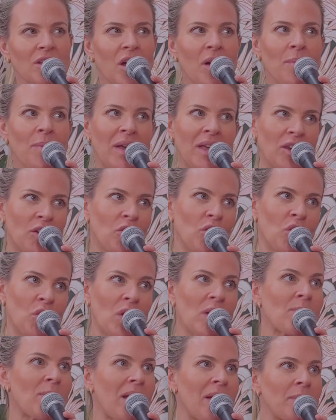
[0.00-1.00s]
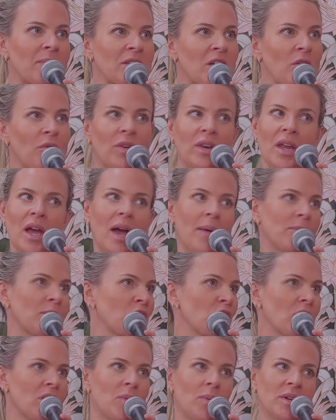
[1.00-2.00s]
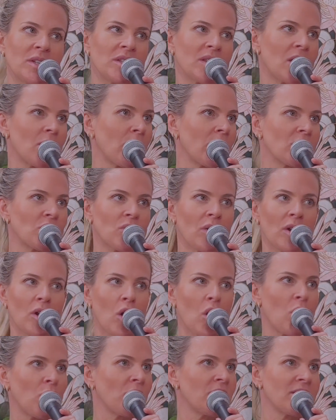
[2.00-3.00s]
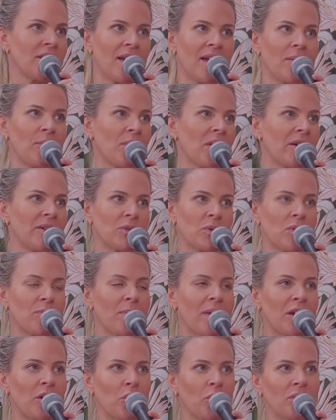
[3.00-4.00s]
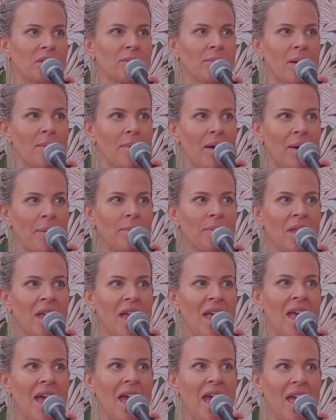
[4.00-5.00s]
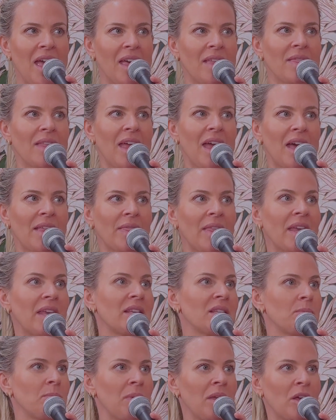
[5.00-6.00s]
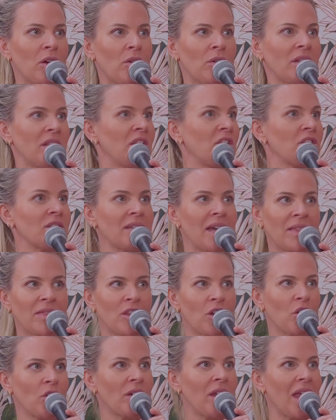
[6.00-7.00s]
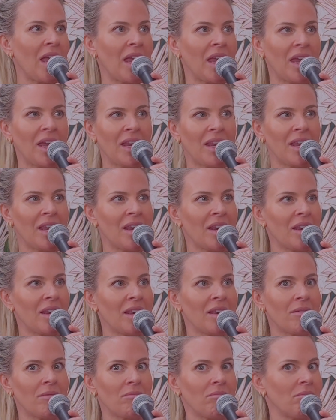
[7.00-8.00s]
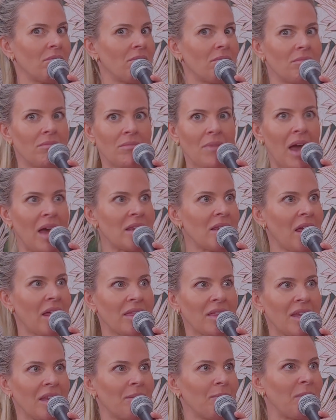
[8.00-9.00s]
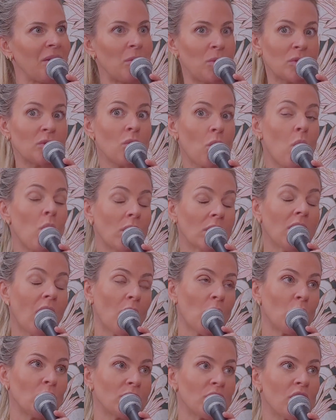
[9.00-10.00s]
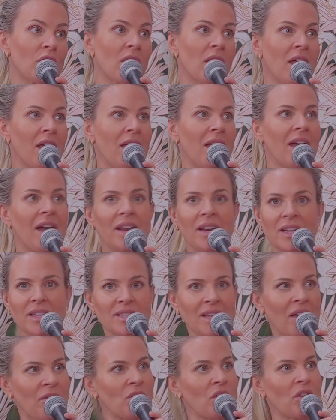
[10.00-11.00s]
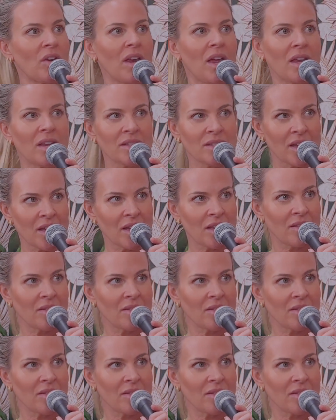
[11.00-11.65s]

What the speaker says: a man in New York by himself, and I'm sure he went to that restaurant all the time when I was with my girls and my mom, and they had like his meal, and he just sat there and ate and had nothing, but he was a lot older, and he just sat there and he had his like